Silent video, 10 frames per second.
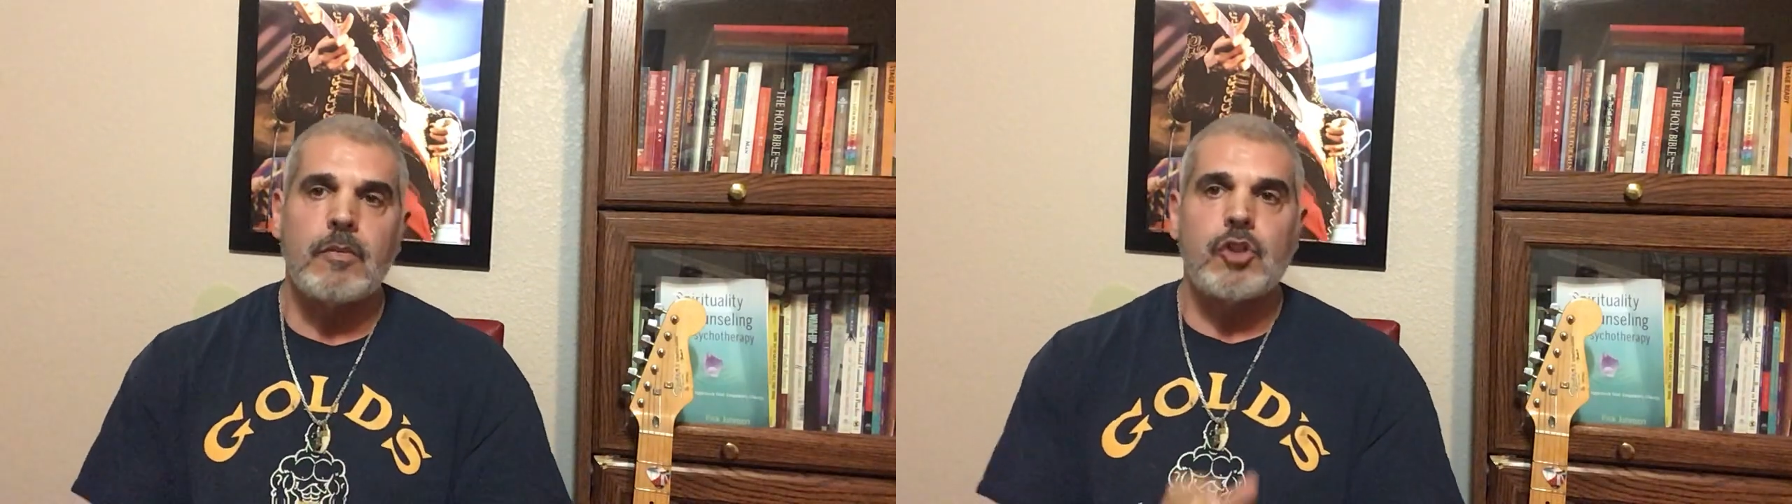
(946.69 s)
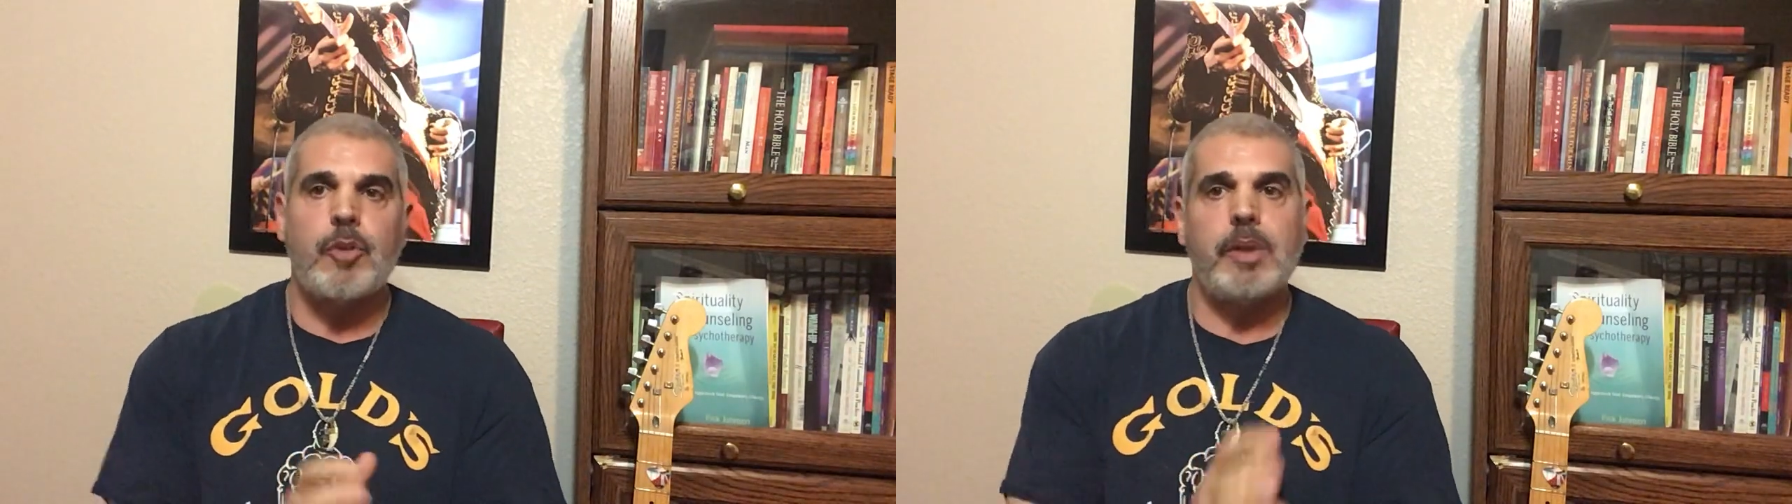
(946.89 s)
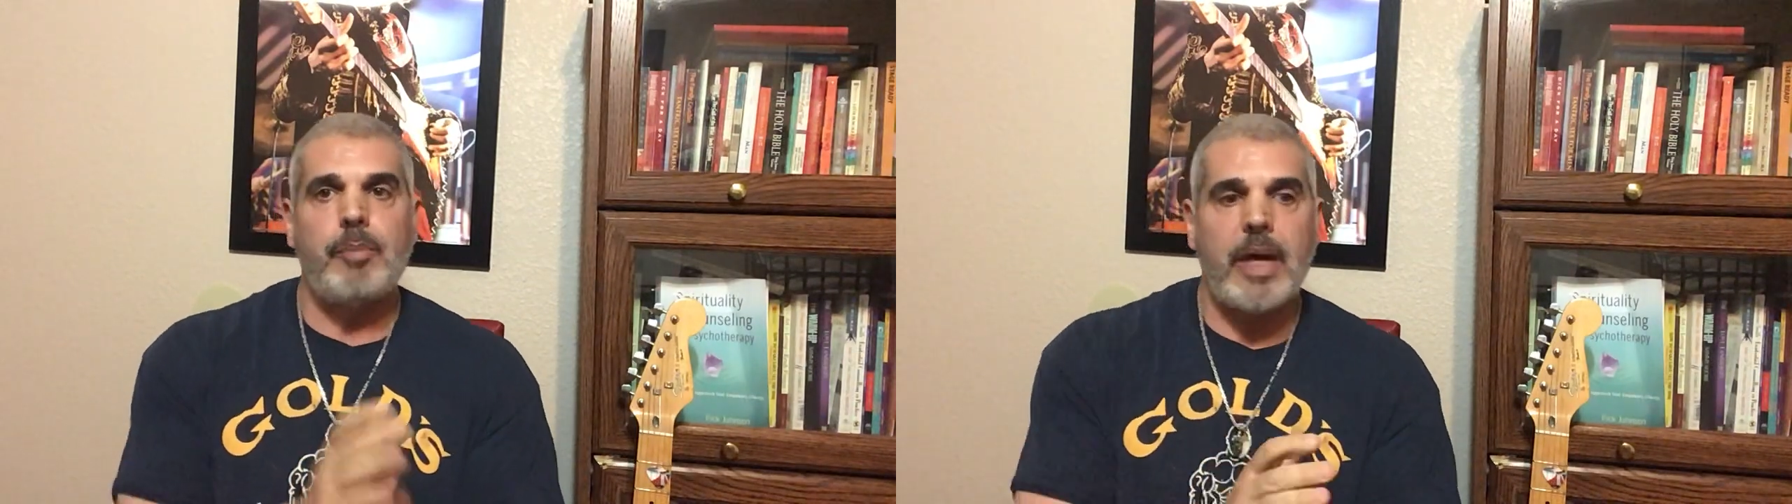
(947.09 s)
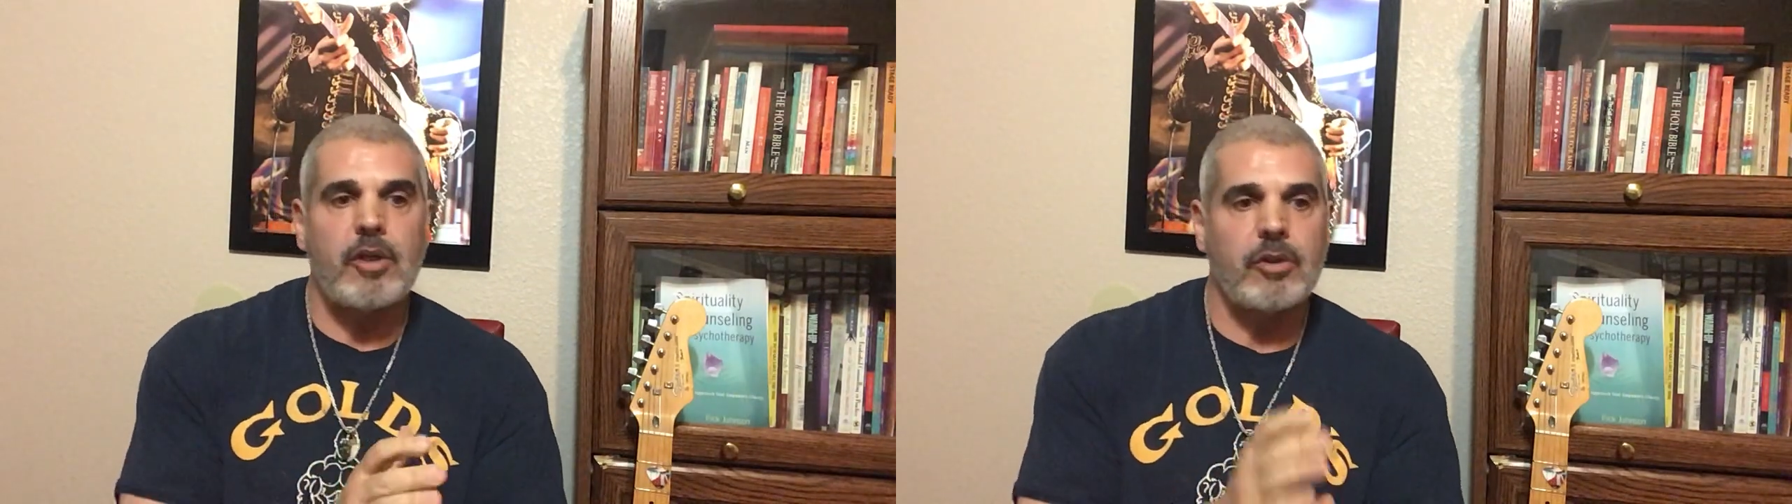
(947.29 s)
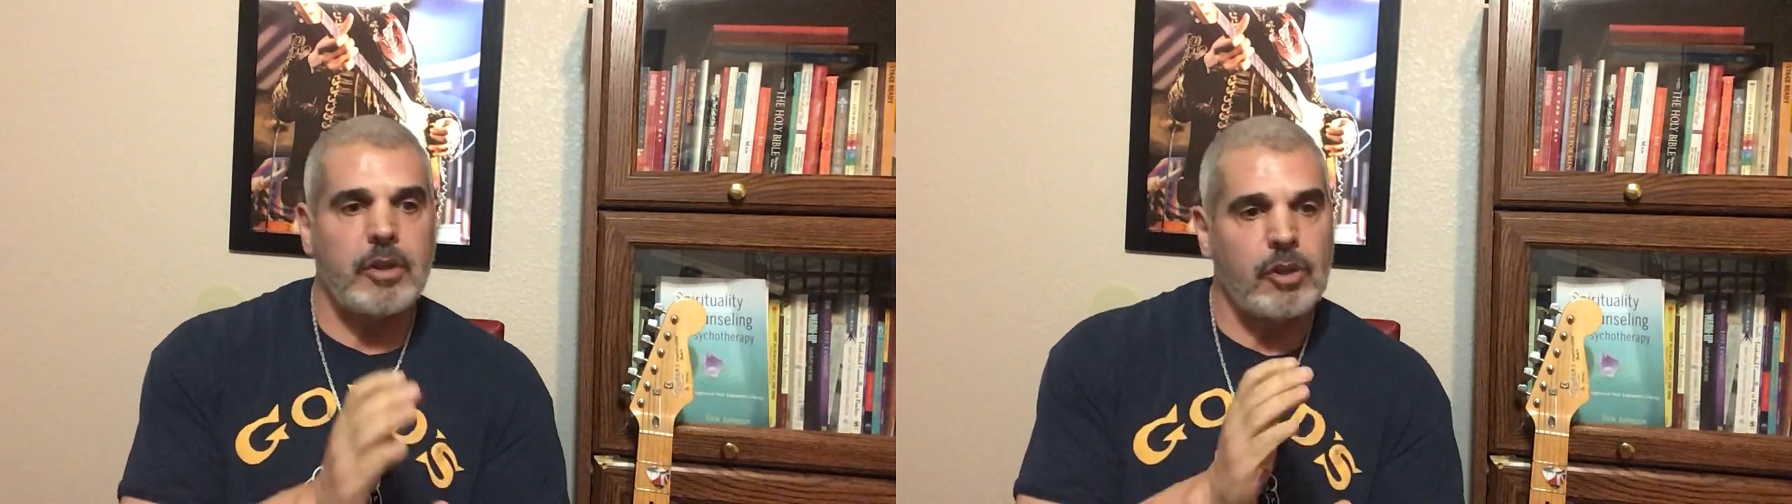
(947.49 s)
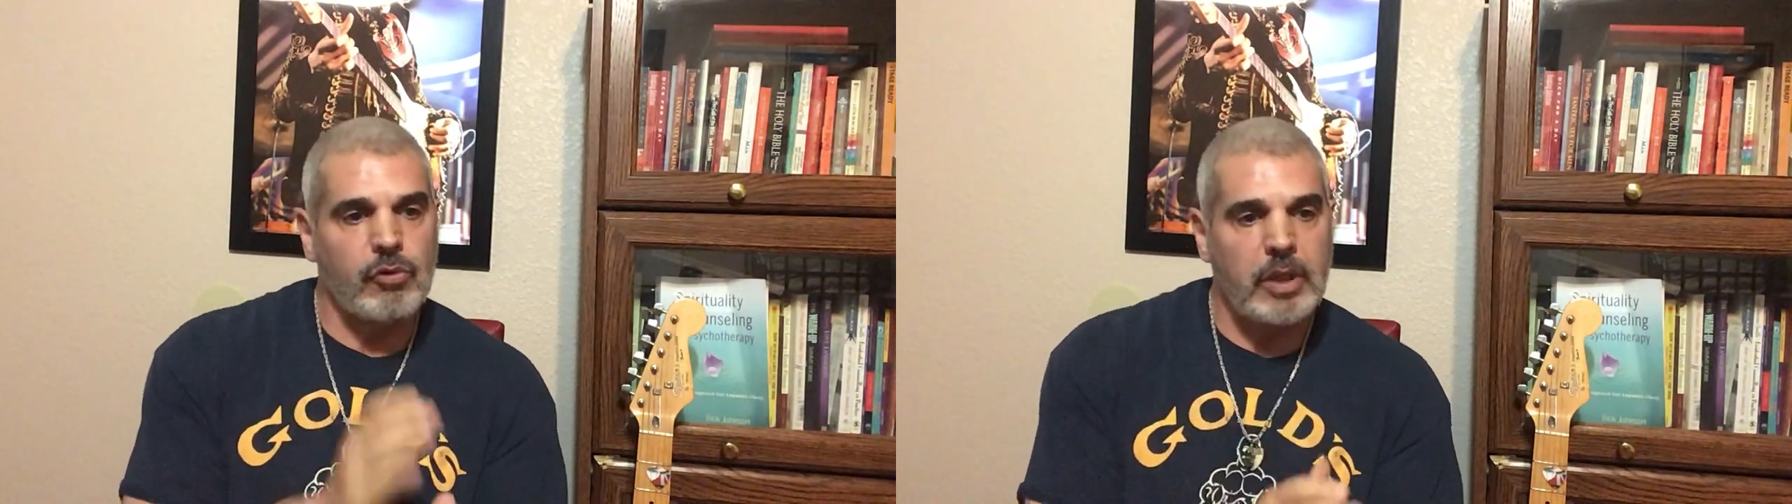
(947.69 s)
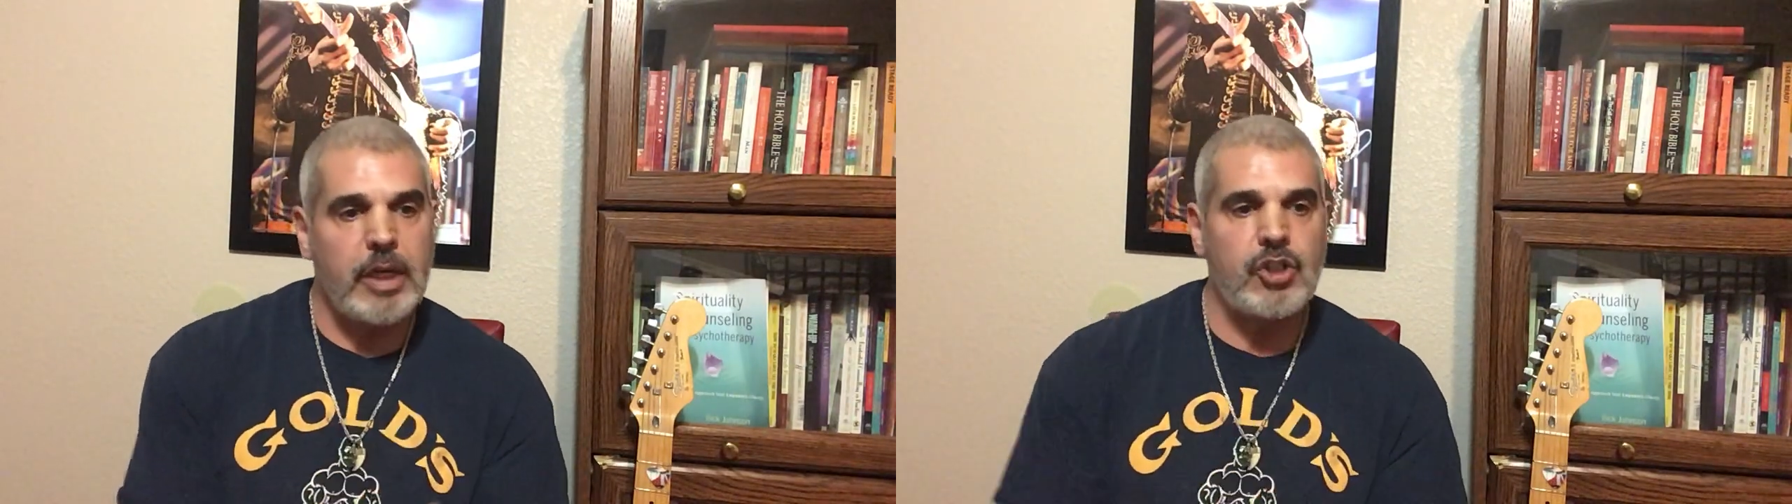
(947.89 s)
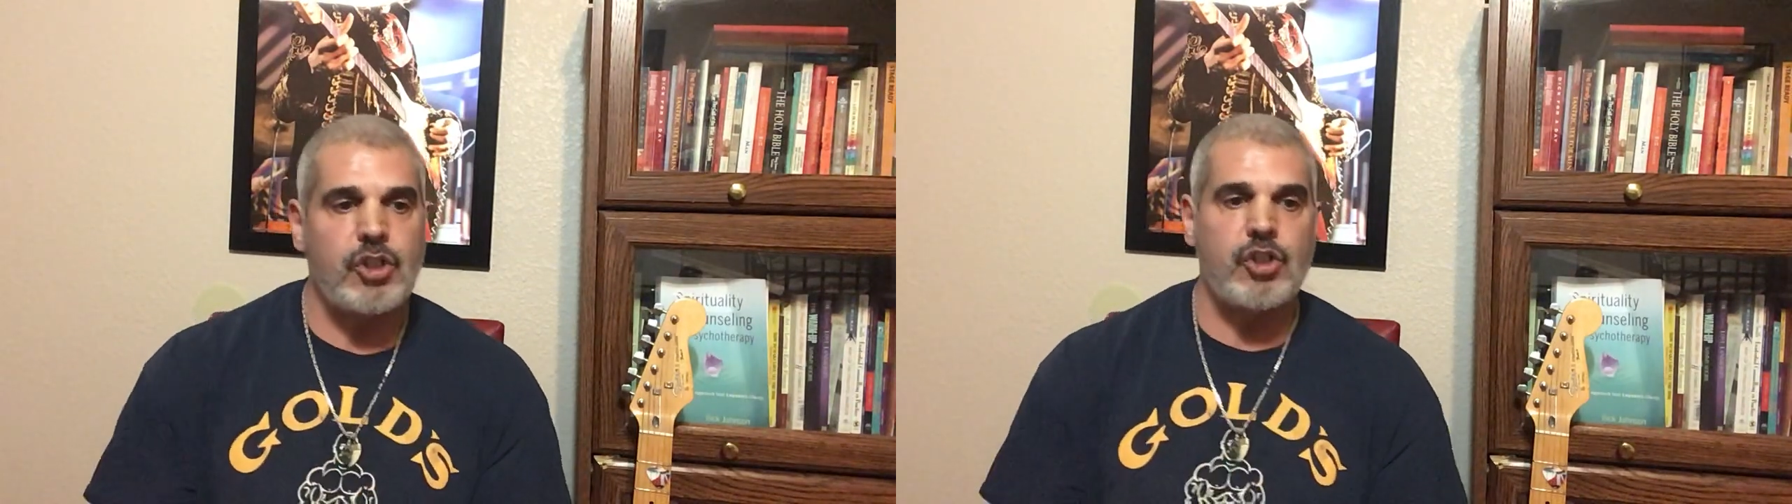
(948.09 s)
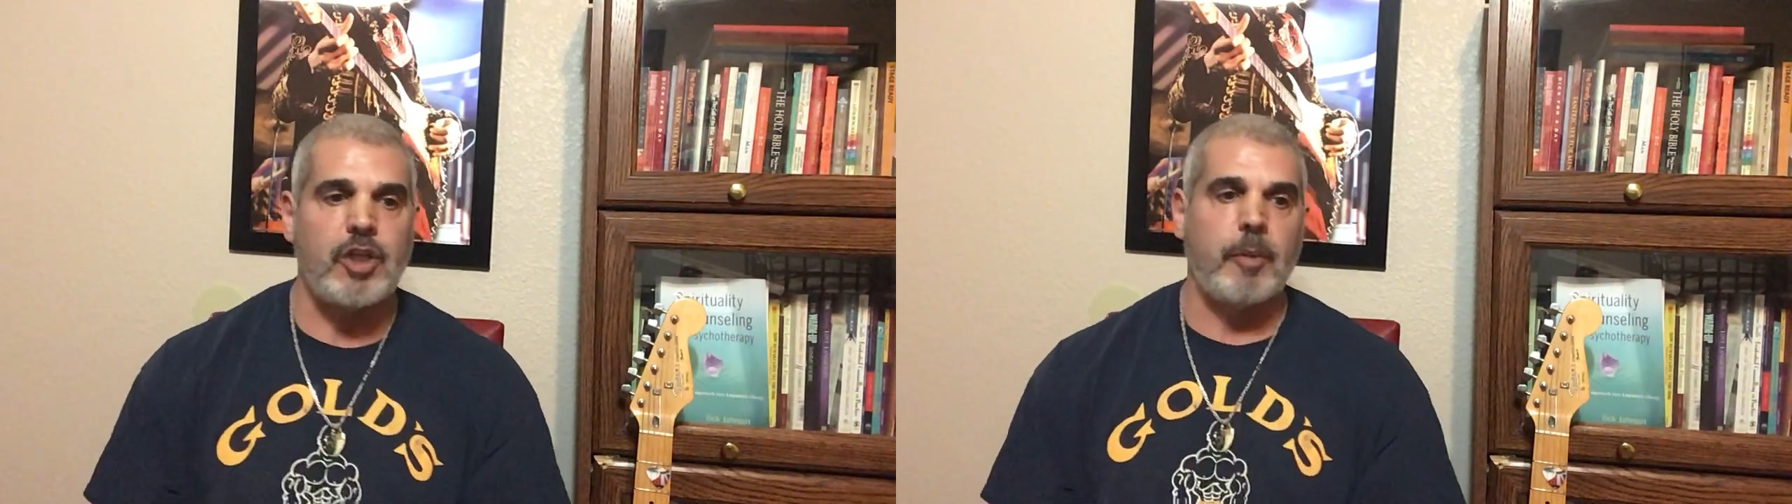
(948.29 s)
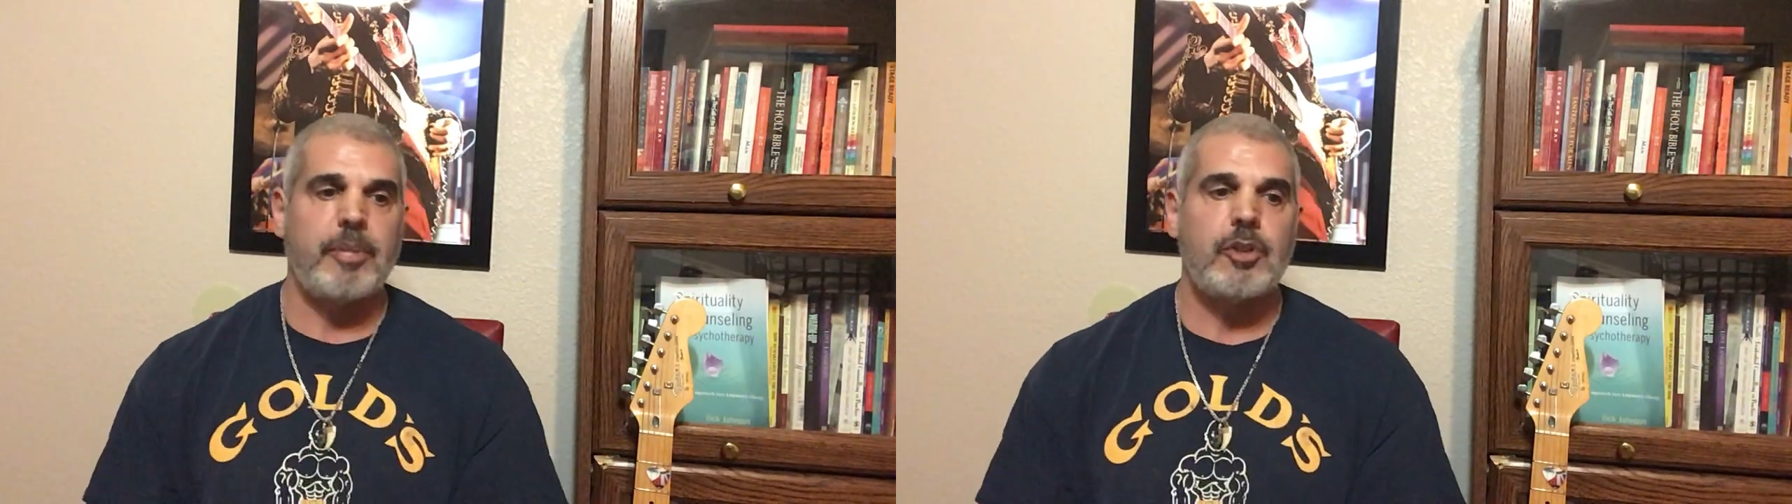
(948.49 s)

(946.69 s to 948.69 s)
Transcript: to be better in a relationship,